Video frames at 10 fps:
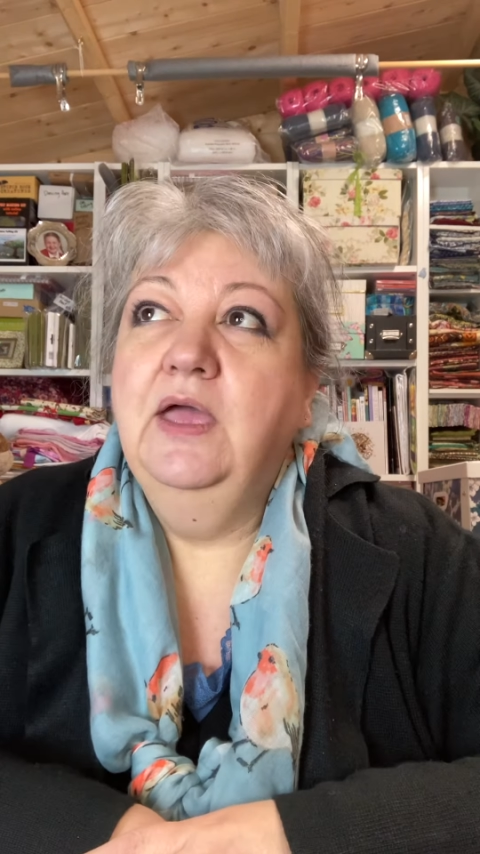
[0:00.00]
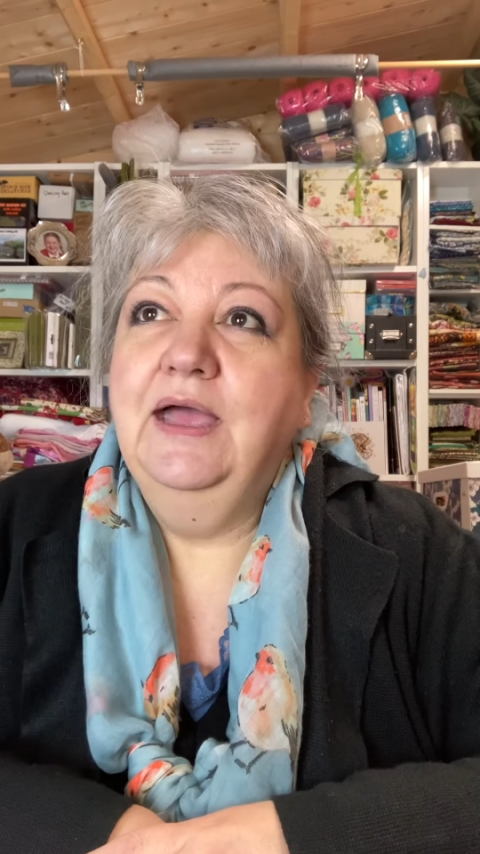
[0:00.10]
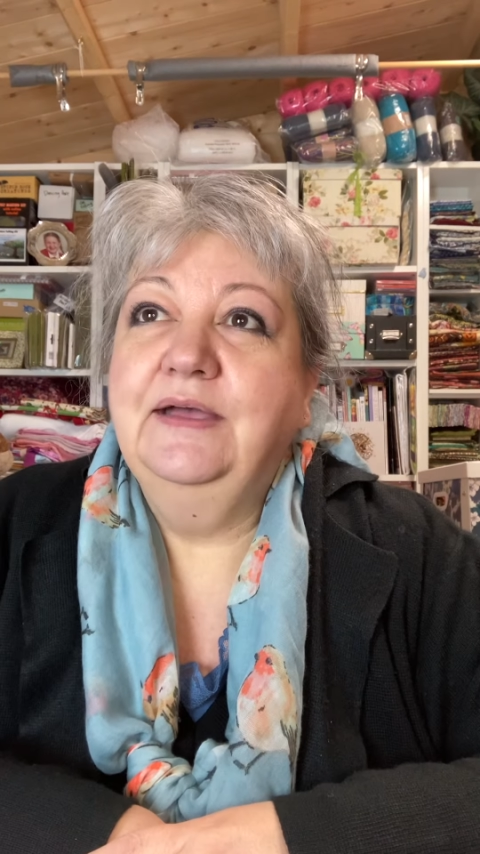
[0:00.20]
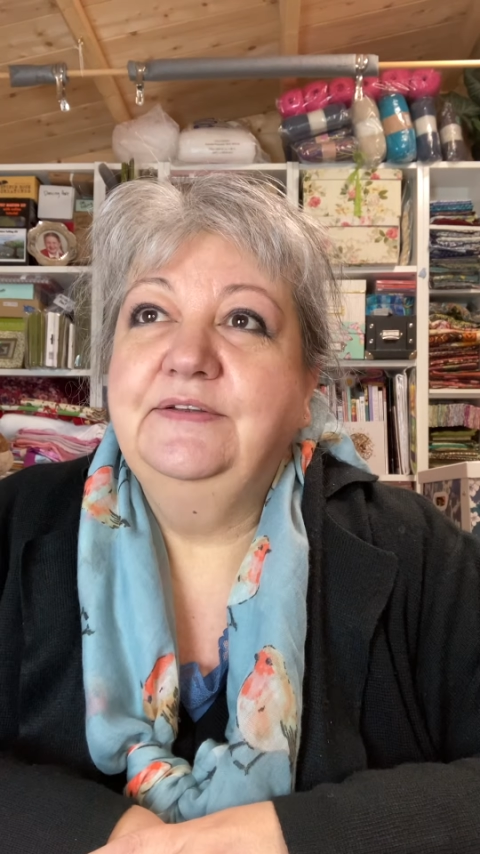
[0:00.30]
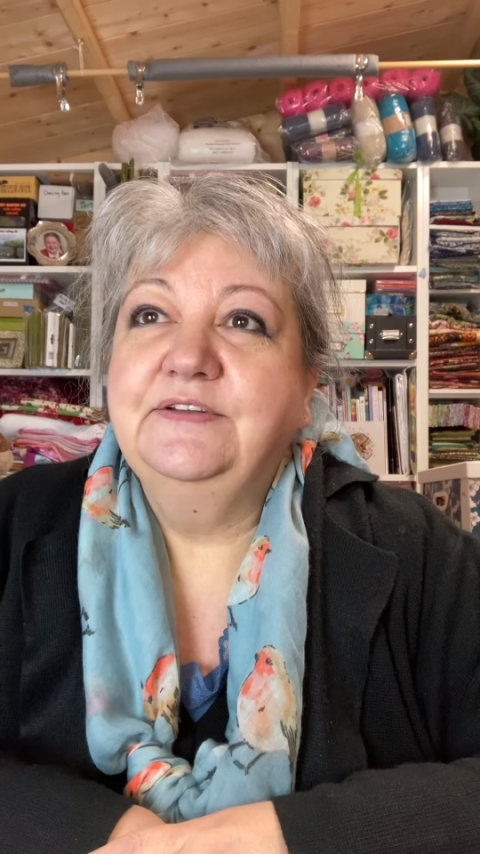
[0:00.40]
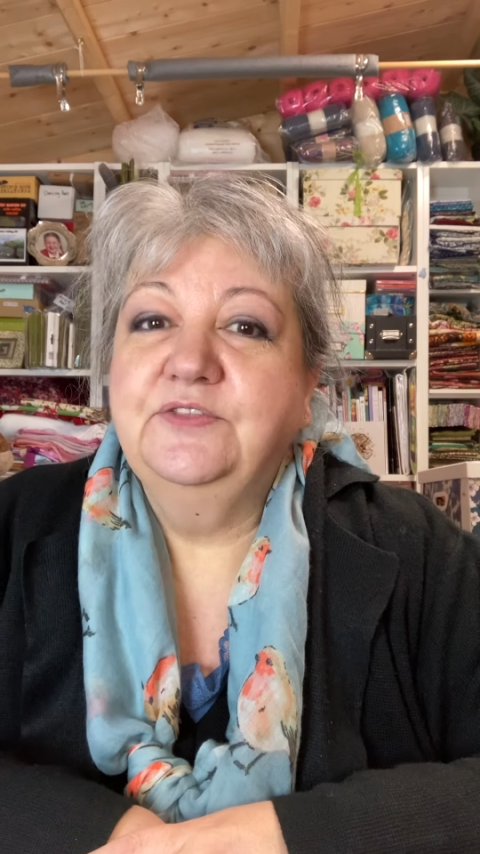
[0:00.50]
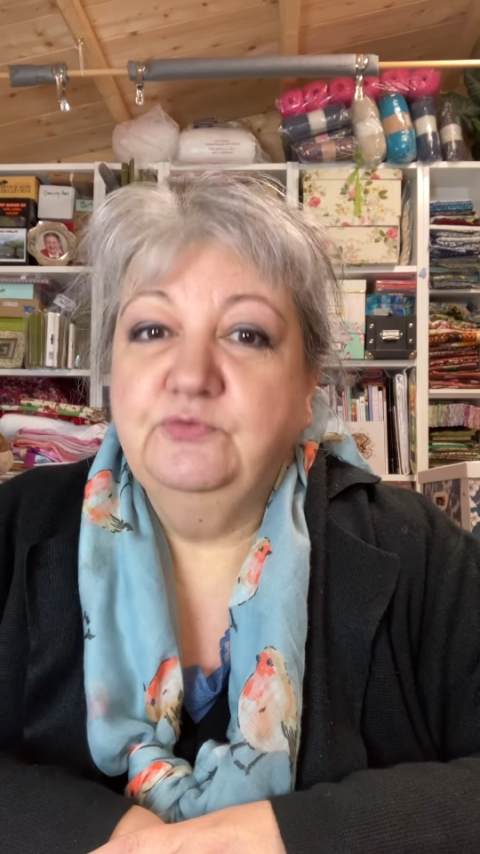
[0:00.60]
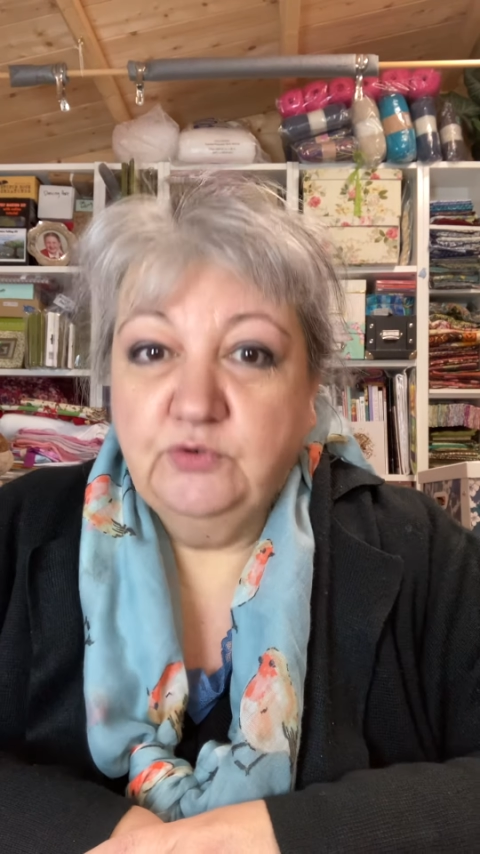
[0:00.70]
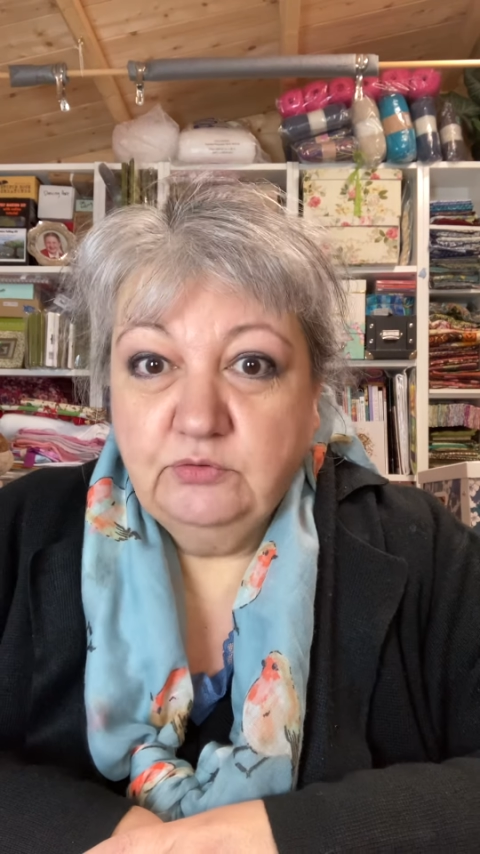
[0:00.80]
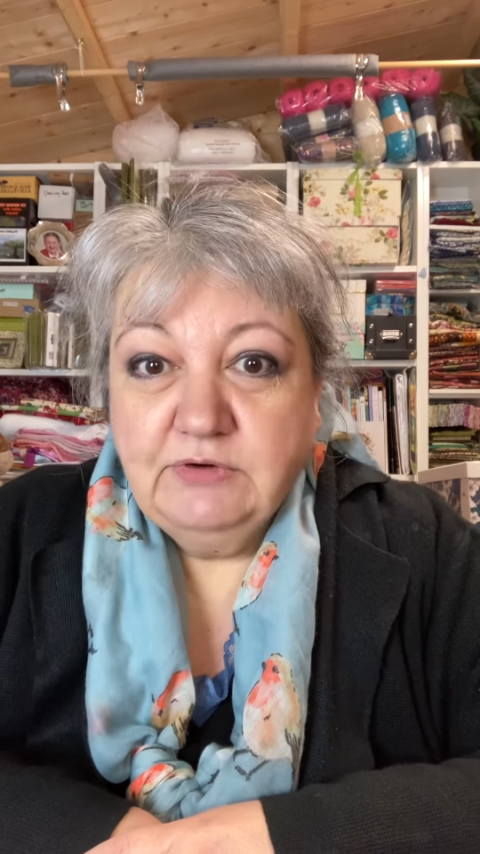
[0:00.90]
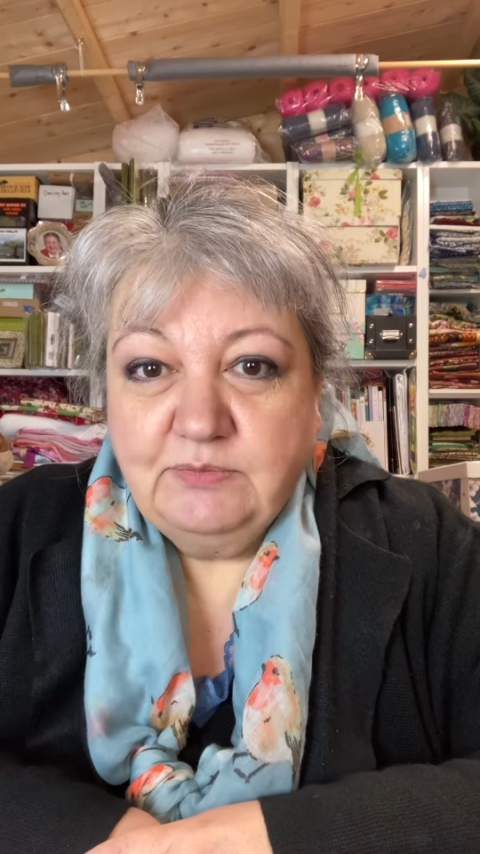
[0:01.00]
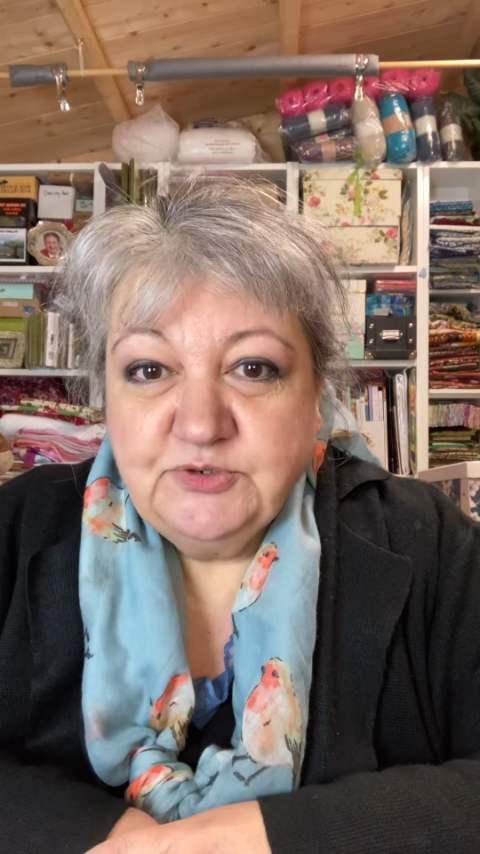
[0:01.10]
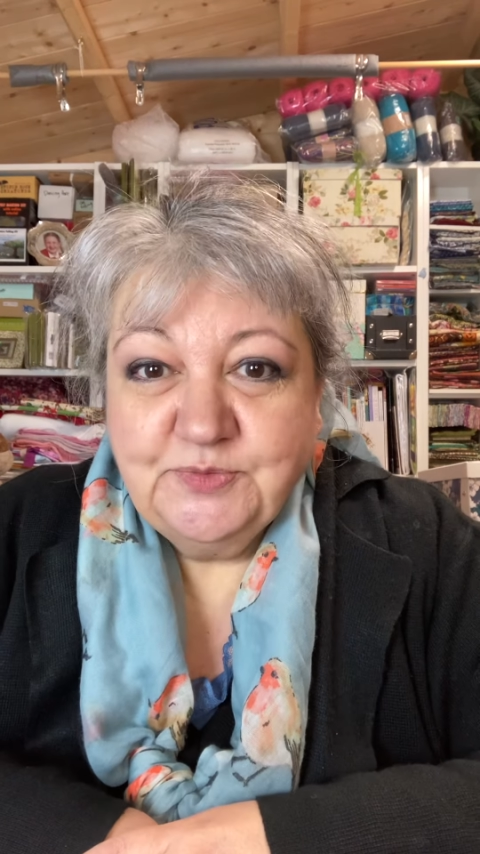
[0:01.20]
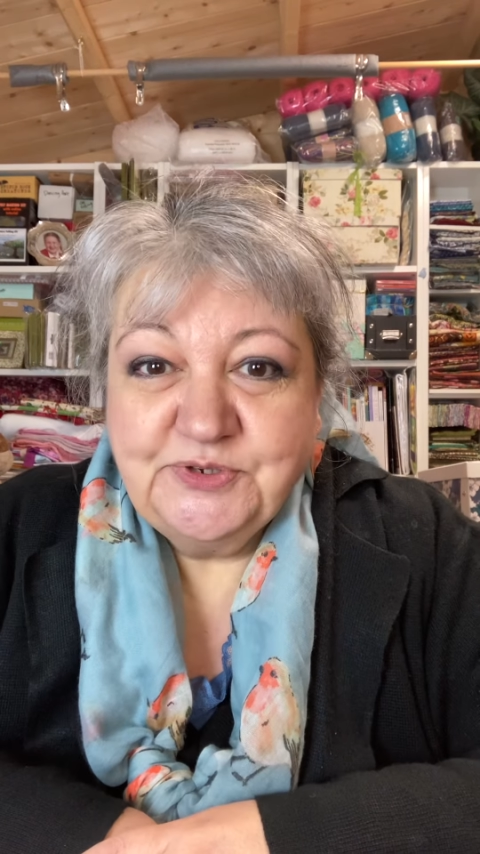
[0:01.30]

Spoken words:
and they're all wrapped up,